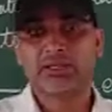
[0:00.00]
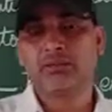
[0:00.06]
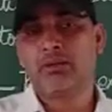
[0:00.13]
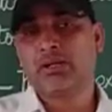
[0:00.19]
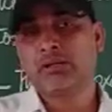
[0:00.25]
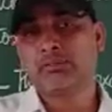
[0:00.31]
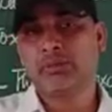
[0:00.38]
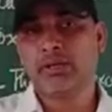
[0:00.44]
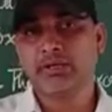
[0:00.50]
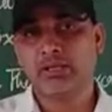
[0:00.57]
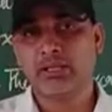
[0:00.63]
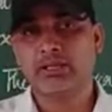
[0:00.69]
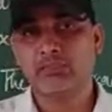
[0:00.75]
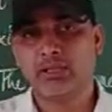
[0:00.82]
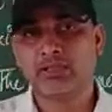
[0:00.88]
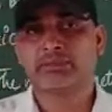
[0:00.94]
invertebrate
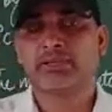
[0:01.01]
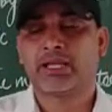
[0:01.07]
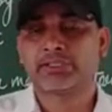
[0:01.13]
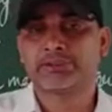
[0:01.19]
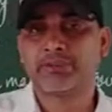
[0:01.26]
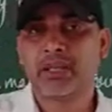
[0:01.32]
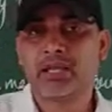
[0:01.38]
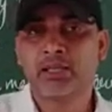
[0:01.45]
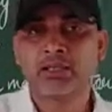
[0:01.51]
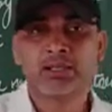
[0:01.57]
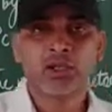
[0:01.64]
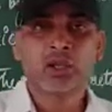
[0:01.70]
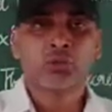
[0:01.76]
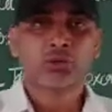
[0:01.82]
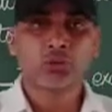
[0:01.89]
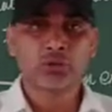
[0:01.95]
animals as well.
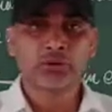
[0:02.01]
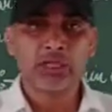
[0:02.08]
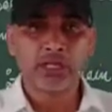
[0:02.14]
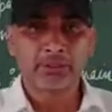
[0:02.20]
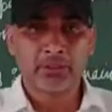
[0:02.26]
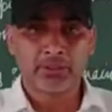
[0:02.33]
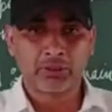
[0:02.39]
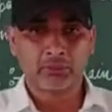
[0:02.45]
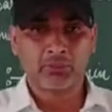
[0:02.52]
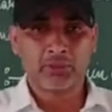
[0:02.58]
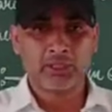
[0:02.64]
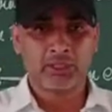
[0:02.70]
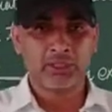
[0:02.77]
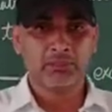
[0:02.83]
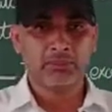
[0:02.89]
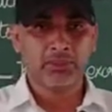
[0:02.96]
So that
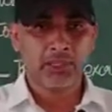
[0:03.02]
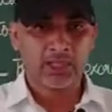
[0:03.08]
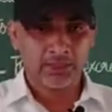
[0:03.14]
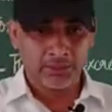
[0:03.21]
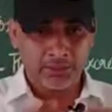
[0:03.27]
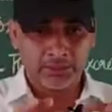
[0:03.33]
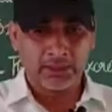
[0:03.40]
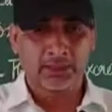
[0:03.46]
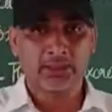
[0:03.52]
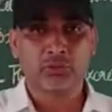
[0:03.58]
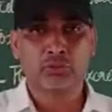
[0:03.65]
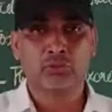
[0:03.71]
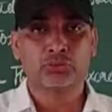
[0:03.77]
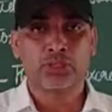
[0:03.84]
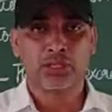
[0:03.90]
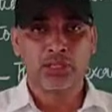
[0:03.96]
particularly we are here
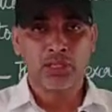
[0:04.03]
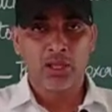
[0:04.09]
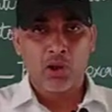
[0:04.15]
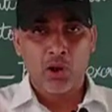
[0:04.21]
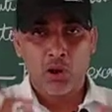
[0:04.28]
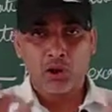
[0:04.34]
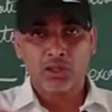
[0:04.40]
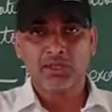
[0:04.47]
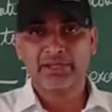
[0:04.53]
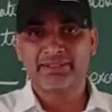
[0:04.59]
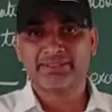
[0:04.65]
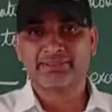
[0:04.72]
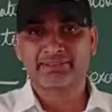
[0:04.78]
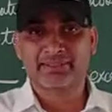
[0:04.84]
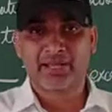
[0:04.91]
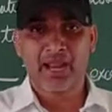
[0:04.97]
to the only
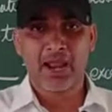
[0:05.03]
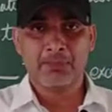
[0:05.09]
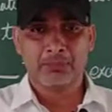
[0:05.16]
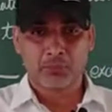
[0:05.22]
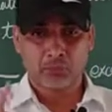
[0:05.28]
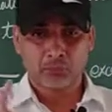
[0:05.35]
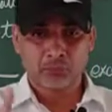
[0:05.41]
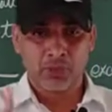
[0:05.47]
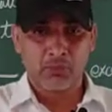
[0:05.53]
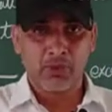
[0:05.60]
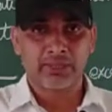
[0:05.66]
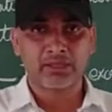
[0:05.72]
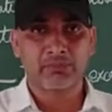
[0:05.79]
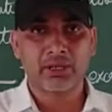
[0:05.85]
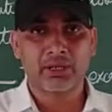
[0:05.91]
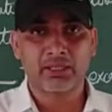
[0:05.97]
describe to the
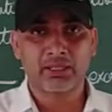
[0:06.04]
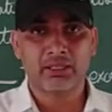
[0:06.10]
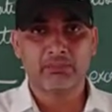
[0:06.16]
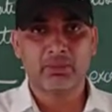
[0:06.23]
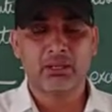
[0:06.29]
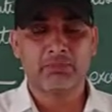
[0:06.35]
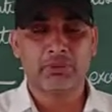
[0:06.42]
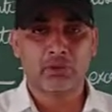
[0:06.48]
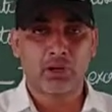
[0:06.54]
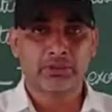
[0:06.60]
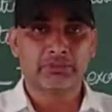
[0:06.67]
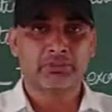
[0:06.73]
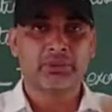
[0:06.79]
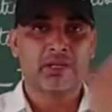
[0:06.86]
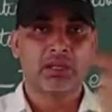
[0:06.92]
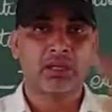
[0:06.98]
vertebrate animal,
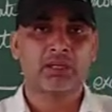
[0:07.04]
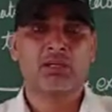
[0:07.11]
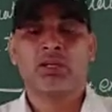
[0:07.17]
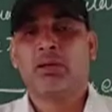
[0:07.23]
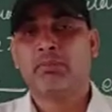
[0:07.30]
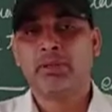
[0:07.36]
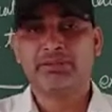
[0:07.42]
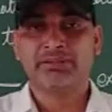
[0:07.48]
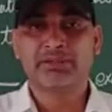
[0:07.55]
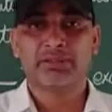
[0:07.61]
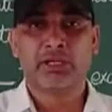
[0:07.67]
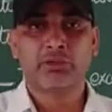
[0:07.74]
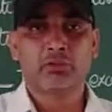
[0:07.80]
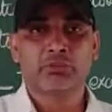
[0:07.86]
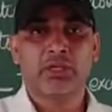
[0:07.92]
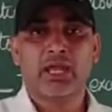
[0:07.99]
because we are mentioned
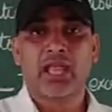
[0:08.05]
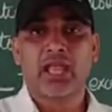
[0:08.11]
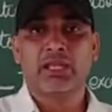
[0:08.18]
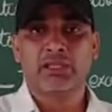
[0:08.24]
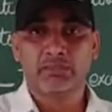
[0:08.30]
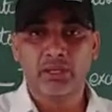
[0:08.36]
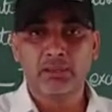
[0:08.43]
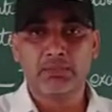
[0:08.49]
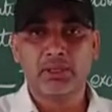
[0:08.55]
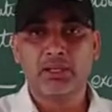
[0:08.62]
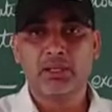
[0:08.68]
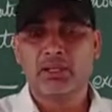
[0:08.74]
that to the animal